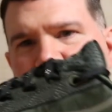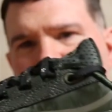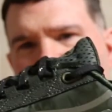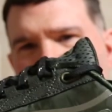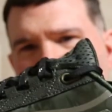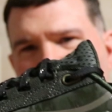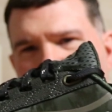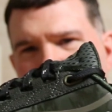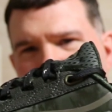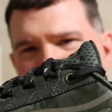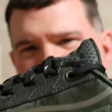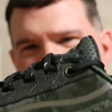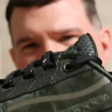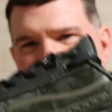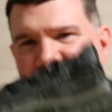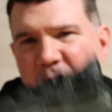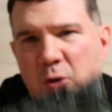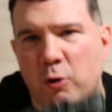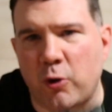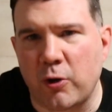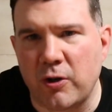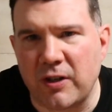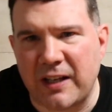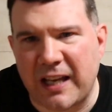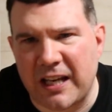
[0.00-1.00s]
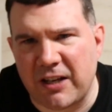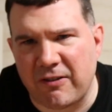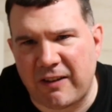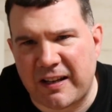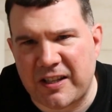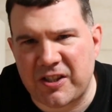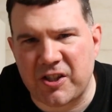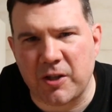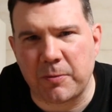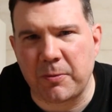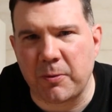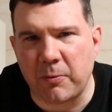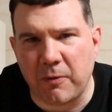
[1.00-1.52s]
Do you know what I mean? Like, you couldn't get your
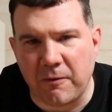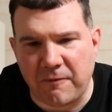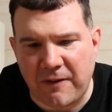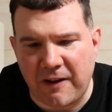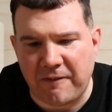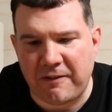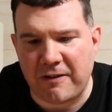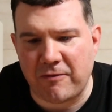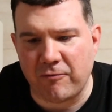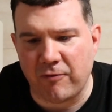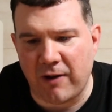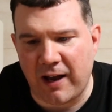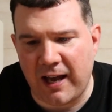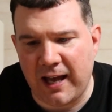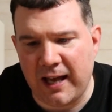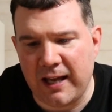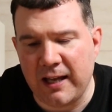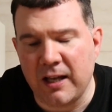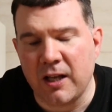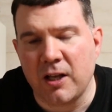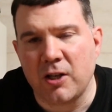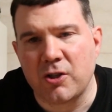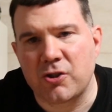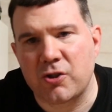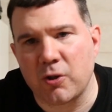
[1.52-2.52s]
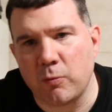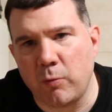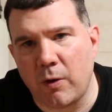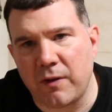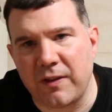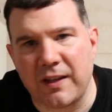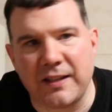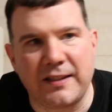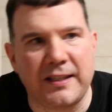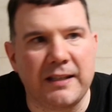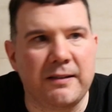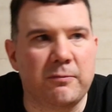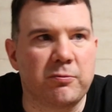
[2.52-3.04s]
hands on them, they were very rare. So what
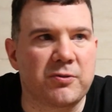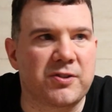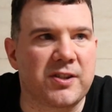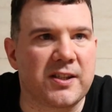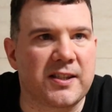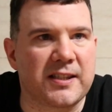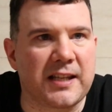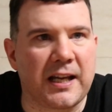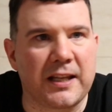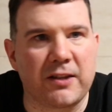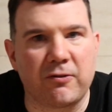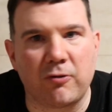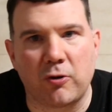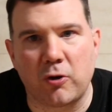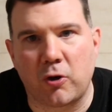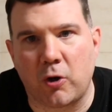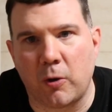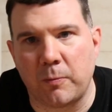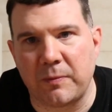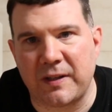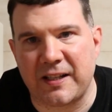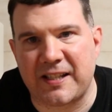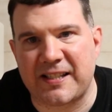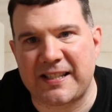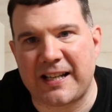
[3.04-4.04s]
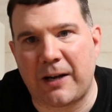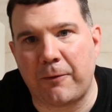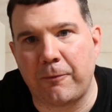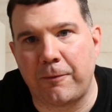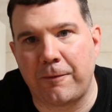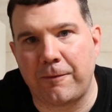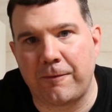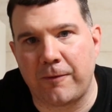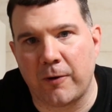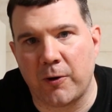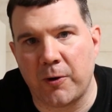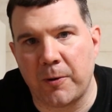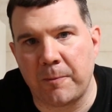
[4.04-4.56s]
they did was they started their own company,
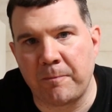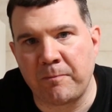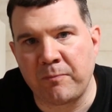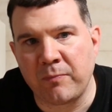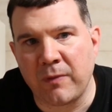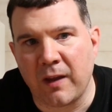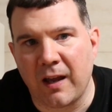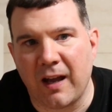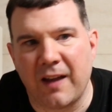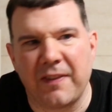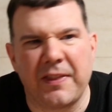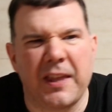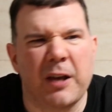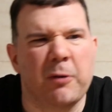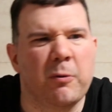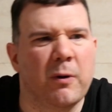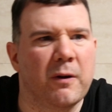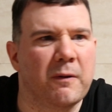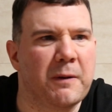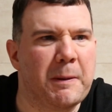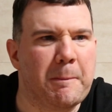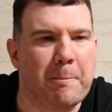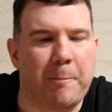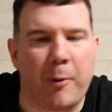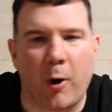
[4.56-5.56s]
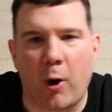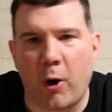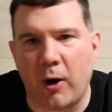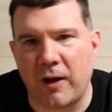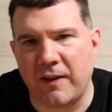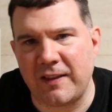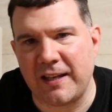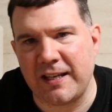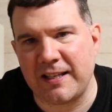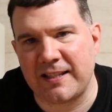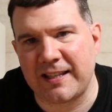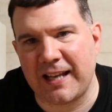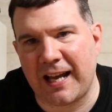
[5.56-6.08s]
Southfoot, and they were importing
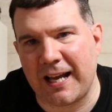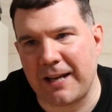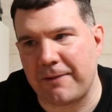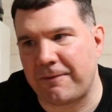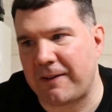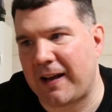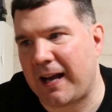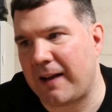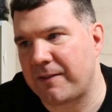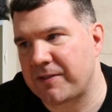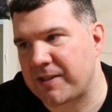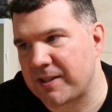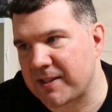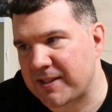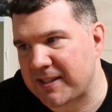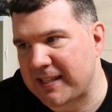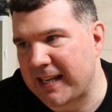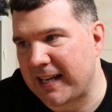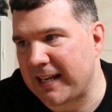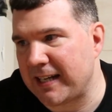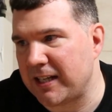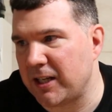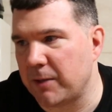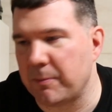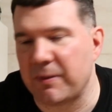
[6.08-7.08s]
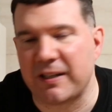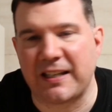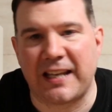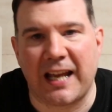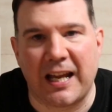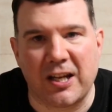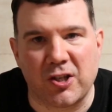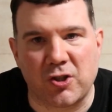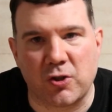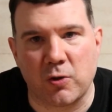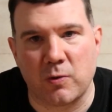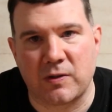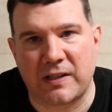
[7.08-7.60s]
these 95s and selling them and
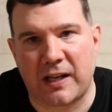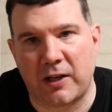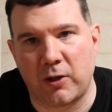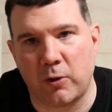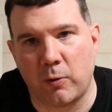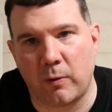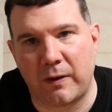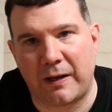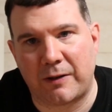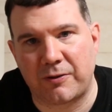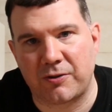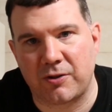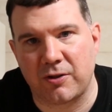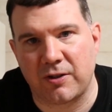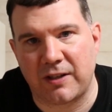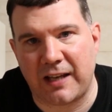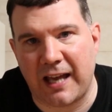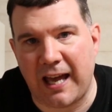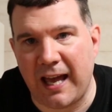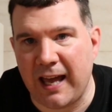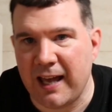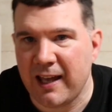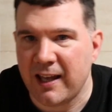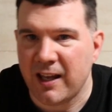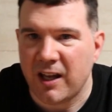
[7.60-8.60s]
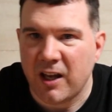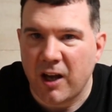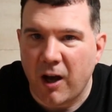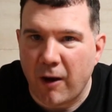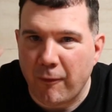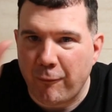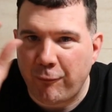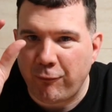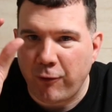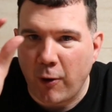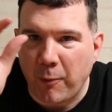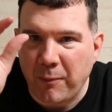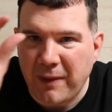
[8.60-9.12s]
getting shoes that no one else could get.
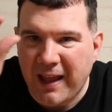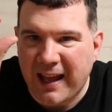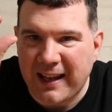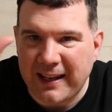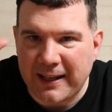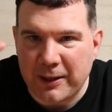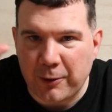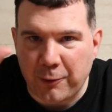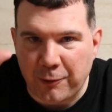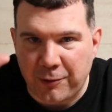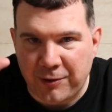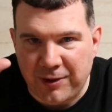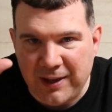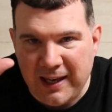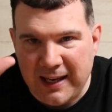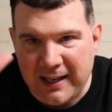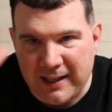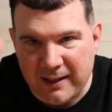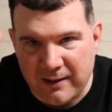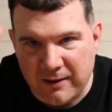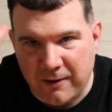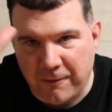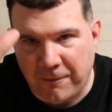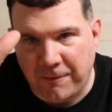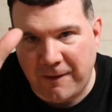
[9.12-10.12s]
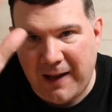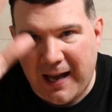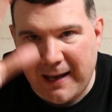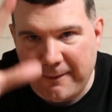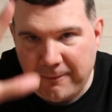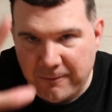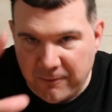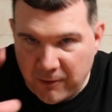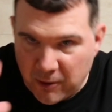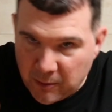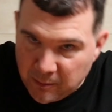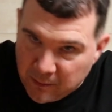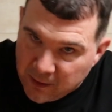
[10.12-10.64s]
And from that little thing, the 5
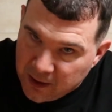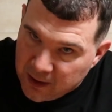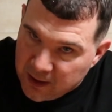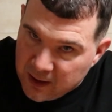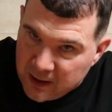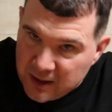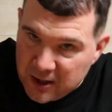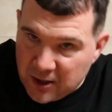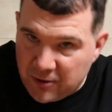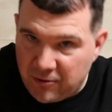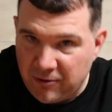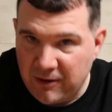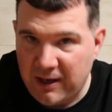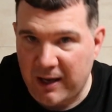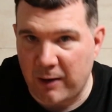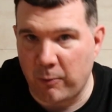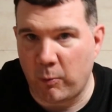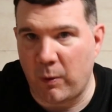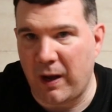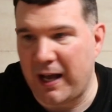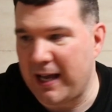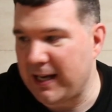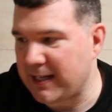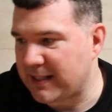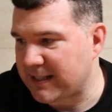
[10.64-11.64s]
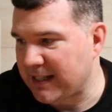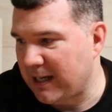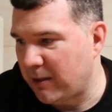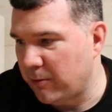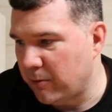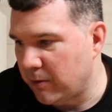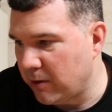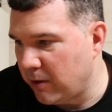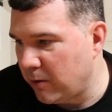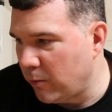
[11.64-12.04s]
of them, they created Worksout.